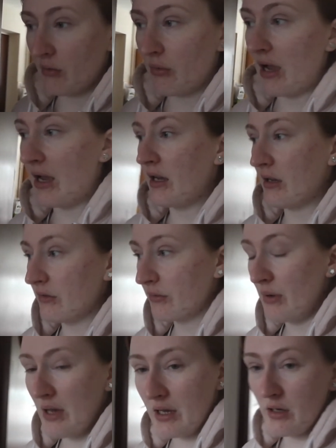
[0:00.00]
away as
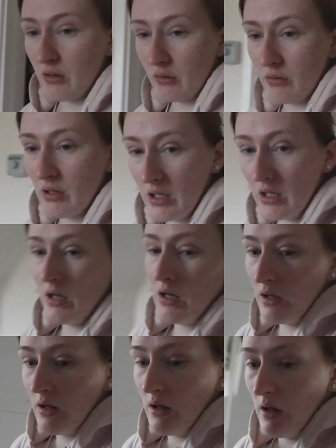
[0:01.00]
well.
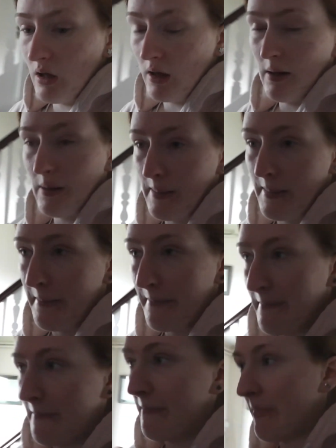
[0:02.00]

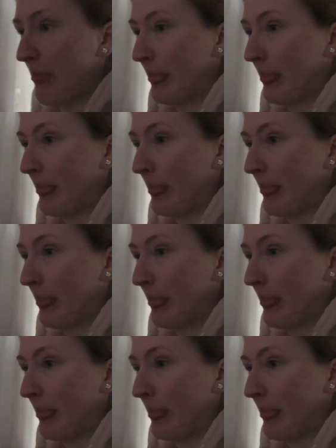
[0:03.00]
I'm